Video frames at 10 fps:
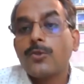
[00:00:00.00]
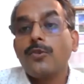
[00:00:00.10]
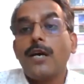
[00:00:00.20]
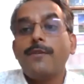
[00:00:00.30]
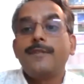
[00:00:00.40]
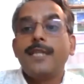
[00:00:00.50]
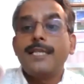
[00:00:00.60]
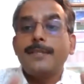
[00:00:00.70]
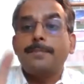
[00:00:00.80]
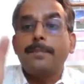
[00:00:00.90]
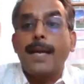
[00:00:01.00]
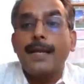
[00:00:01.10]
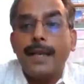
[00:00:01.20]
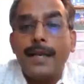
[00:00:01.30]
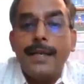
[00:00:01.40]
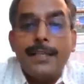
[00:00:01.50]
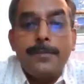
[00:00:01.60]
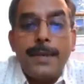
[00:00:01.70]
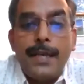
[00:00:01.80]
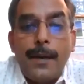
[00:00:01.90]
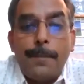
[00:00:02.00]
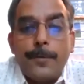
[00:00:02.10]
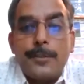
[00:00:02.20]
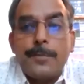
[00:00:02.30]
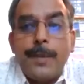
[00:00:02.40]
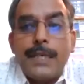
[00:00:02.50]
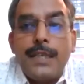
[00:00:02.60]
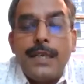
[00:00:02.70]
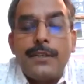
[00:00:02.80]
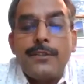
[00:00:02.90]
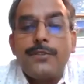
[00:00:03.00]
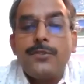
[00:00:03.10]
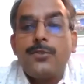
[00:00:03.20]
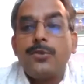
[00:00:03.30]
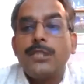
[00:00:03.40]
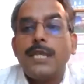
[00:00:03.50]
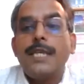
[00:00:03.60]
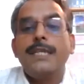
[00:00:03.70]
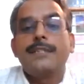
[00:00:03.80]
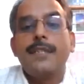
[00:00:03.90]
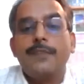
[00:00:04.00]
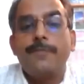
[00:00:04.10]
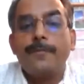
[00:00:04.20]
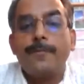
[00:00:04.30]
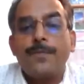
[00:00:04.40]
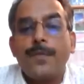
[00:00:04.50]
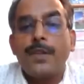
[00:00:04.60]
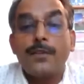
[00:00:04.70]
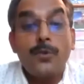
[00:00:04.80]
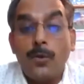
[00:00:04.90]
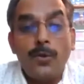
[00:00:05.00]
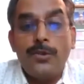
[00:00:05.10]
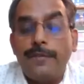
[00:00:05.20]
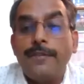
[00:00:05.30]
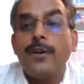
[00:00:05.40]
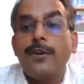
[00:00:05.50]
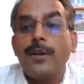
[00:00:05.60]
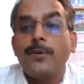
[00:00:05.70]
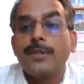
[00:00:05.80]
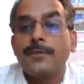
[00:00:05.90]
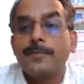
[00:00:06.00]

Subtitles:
So now this pattern is being opposed by the judiciary itself. They say, no, they will not allow this.